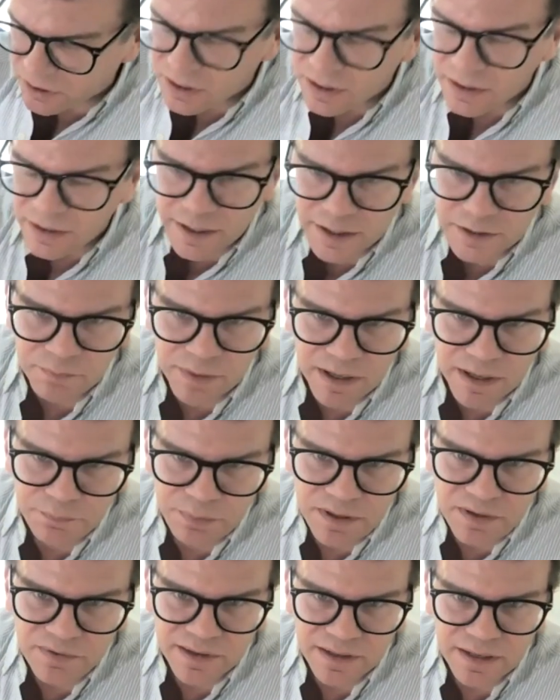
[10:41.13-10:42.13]
it might be
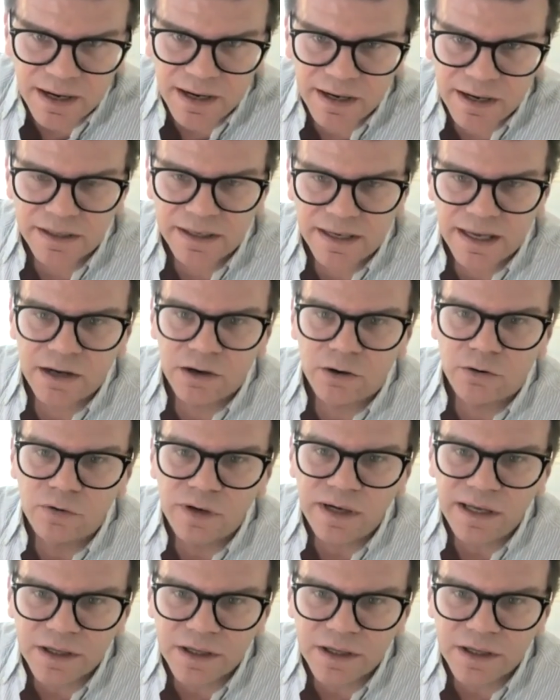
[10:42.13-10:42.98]
that I can only